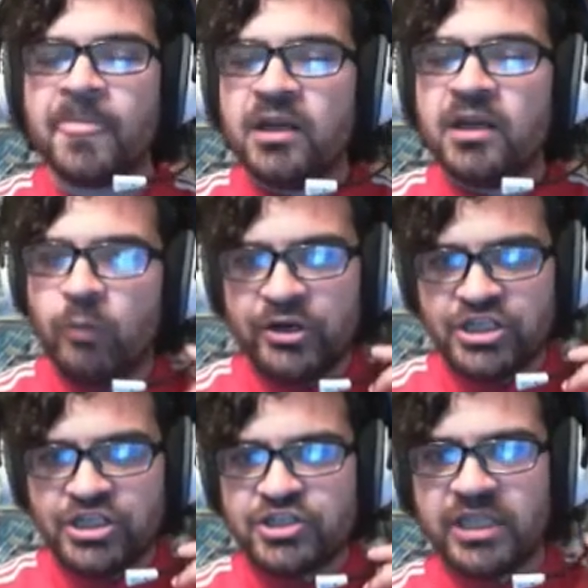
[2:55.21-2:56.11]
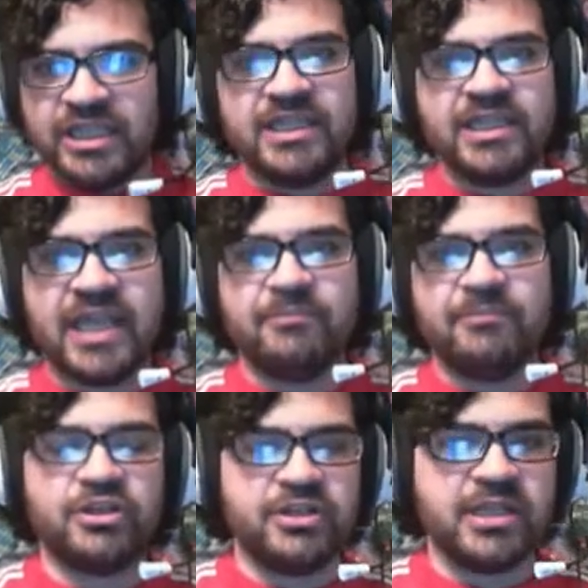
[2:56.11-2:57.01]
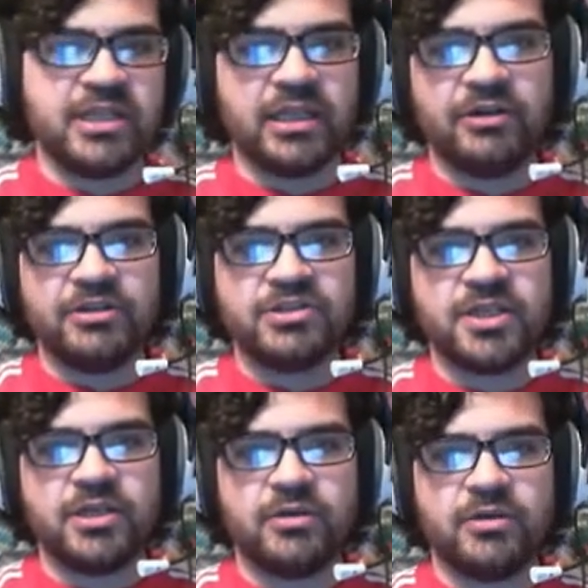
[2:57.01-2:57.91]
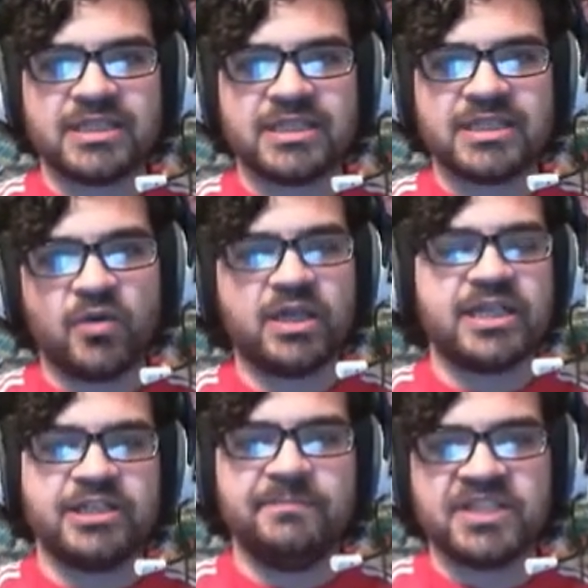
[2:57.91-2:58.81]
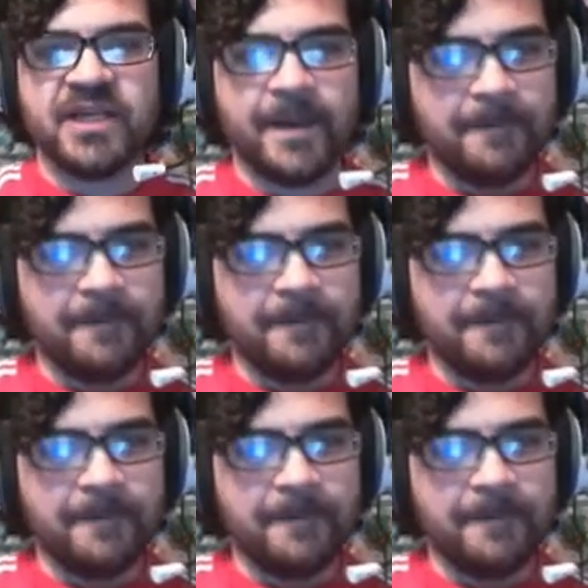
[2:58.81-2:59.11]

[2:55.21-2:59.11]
Whereas usually the game would only allow you to attach 1 energy per turn.